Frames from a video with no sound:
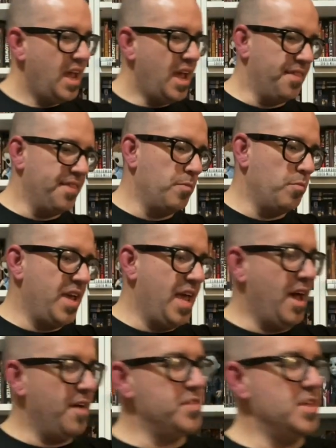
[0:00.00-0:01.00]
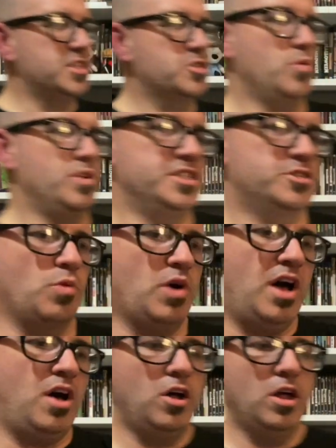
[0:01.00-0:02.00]
And then we have this one as
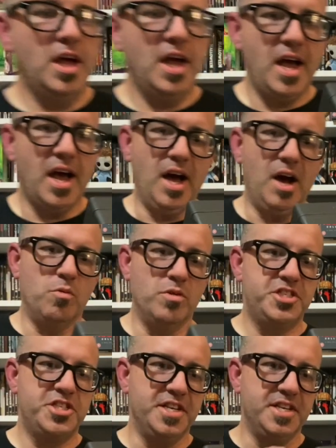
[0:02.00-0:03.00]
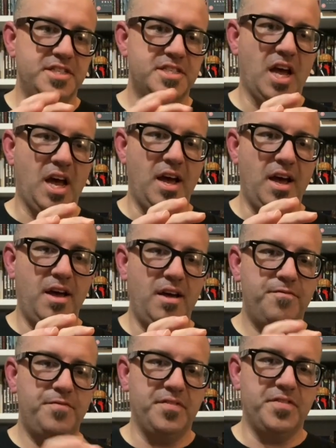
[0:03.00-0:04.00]
well, which is
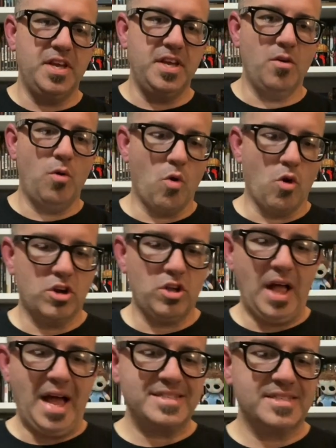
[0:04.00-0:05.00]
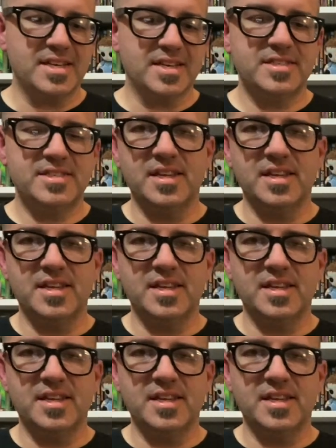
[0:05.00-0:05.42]
50 horror classics.